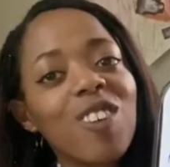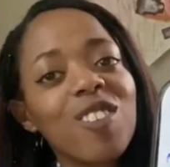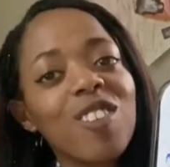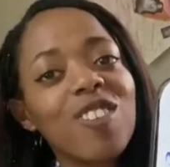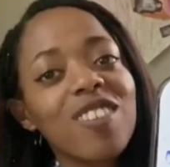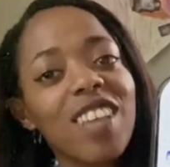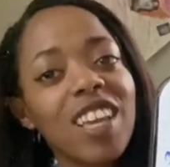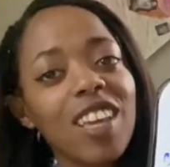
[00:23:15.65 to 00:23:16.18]
So
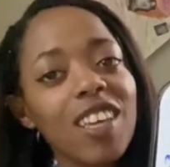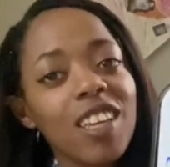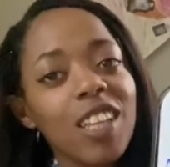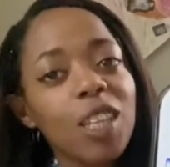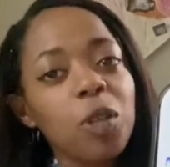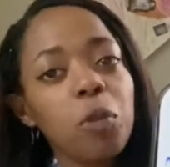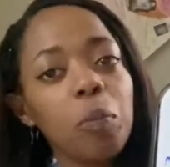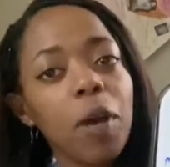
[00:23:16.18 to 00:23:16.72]
it's like, you
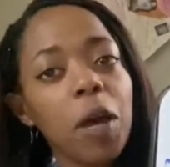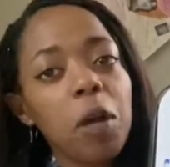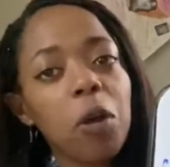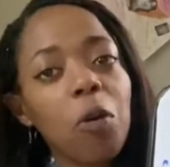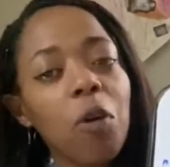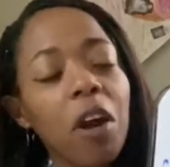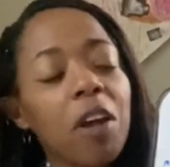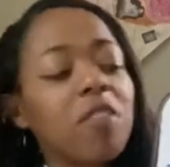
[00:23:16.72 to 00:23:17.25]
loop back
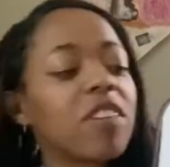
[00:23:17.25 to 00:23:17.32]
around.